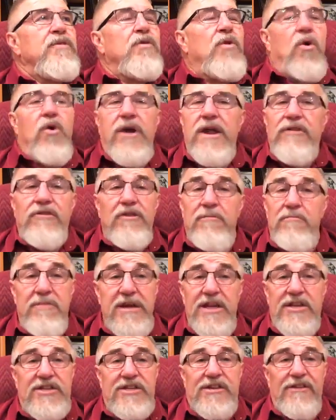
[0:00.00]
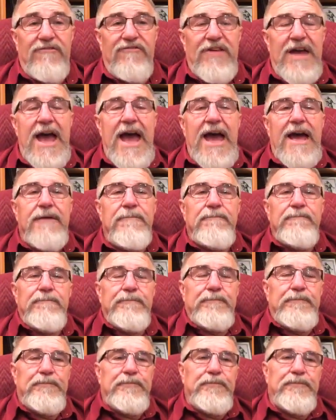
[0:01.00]
Or in the midst of that,
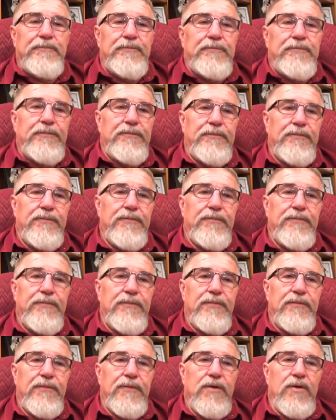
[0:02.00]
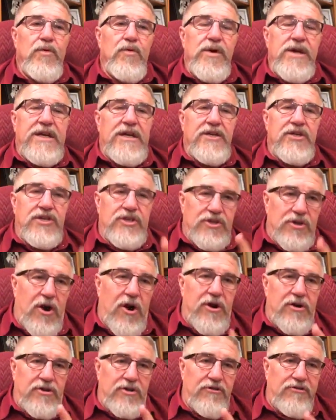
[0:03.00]
we can
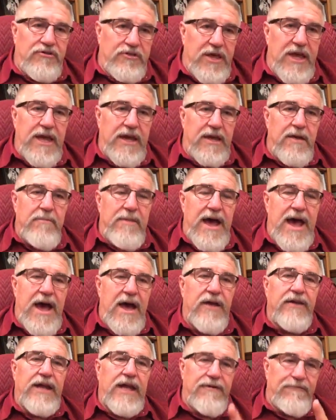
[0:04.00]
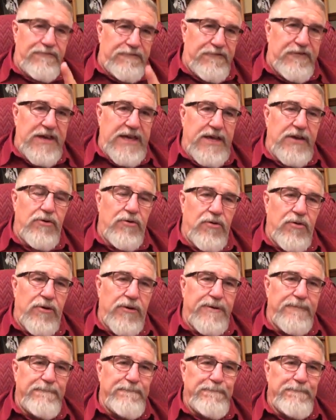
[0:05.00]
start to think about and feed
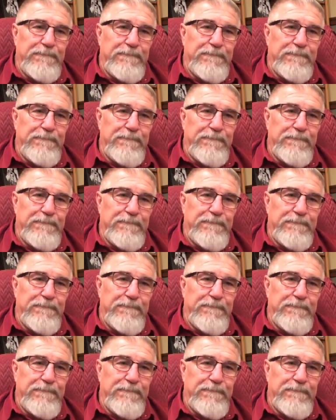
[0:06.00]
on